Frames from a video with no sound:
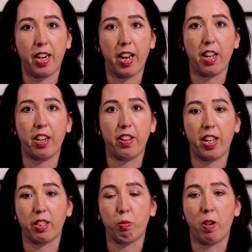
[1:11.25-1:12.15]
and
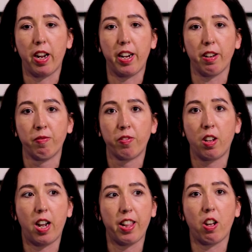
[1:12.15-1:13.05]
that's why
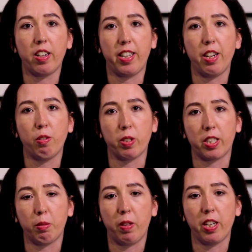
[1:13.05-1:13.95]
I thought Dayton was
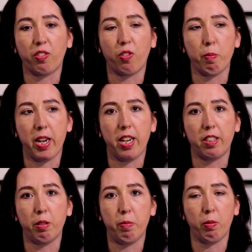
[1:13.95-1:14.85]
the place for me
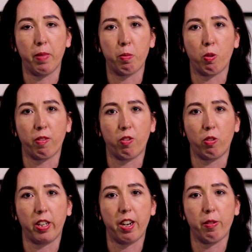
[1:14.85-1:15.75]
to build my
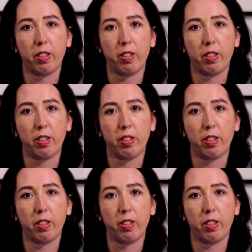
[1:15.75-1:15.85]
portfolio.